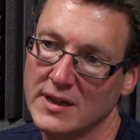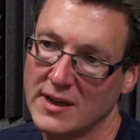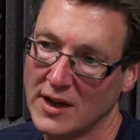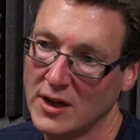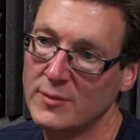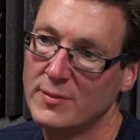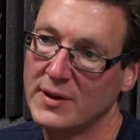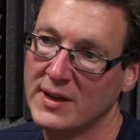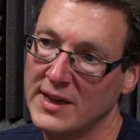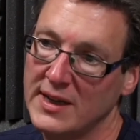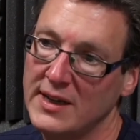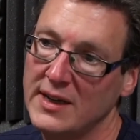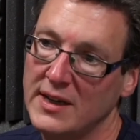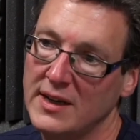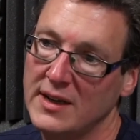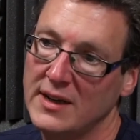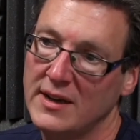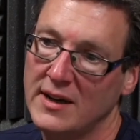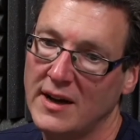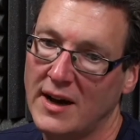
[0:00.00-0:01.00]
Globally.
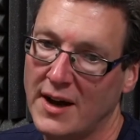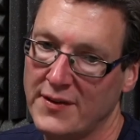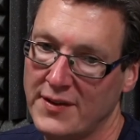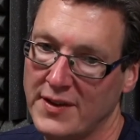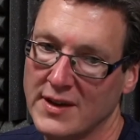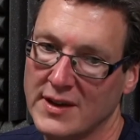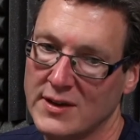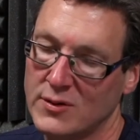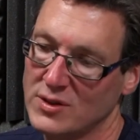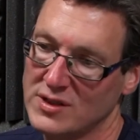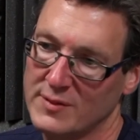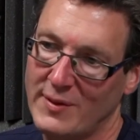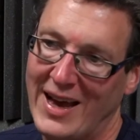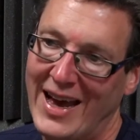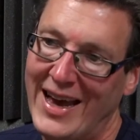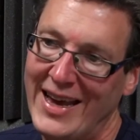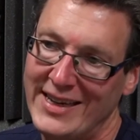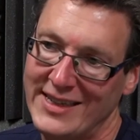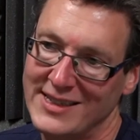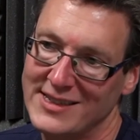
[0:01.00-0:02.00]
I think the core's about
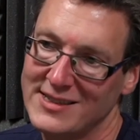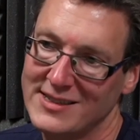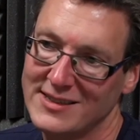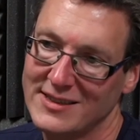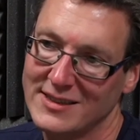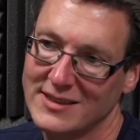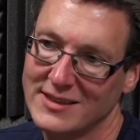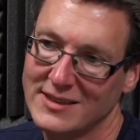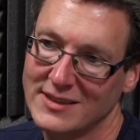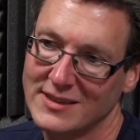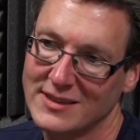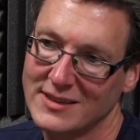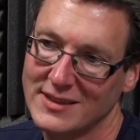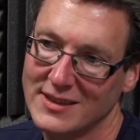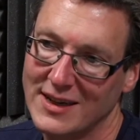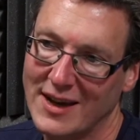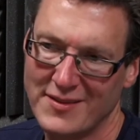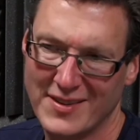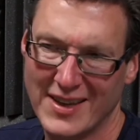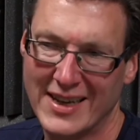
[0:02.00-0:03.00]
8.
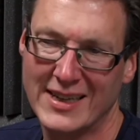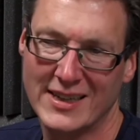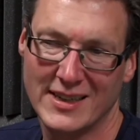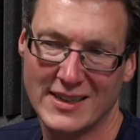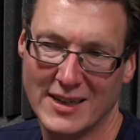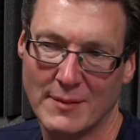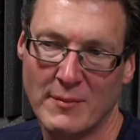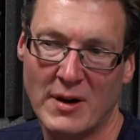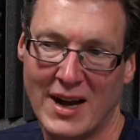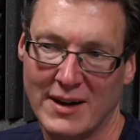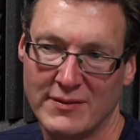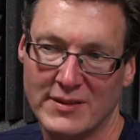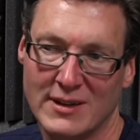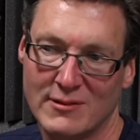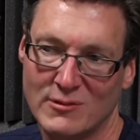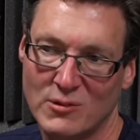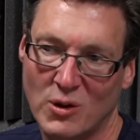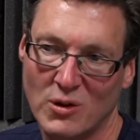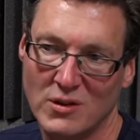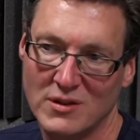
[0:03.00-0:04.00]
I think. I might have that
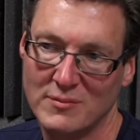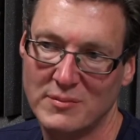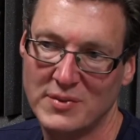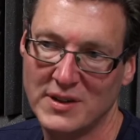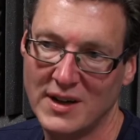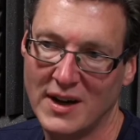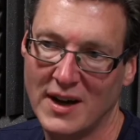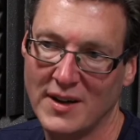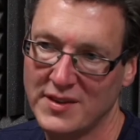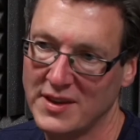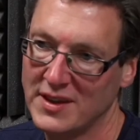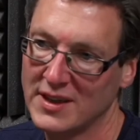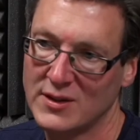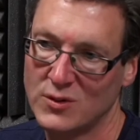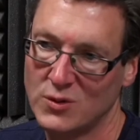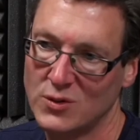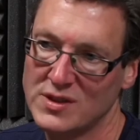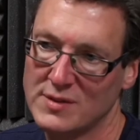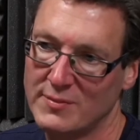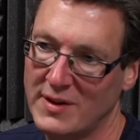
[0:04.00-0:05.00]
wrong, but I think the
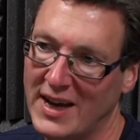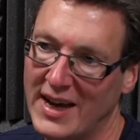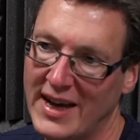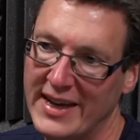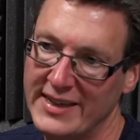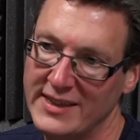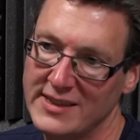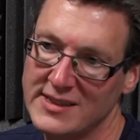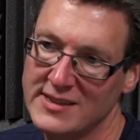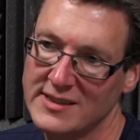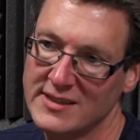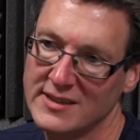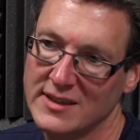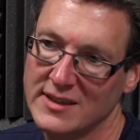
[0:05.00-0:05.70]
core's about 8.